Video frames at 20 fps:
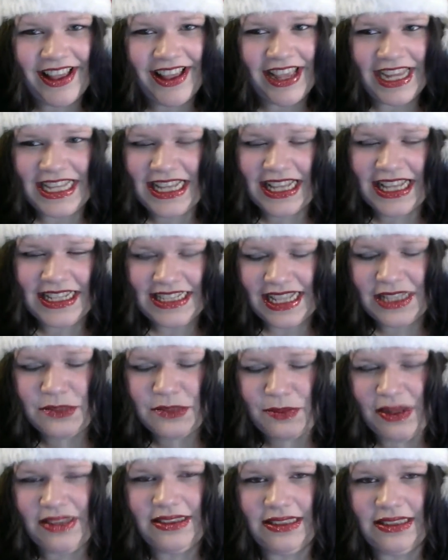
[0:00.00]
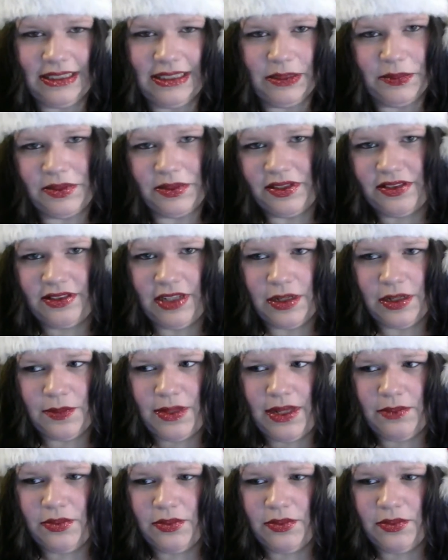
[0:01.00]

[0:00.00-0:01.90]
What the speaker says: That's basically what it's going to be.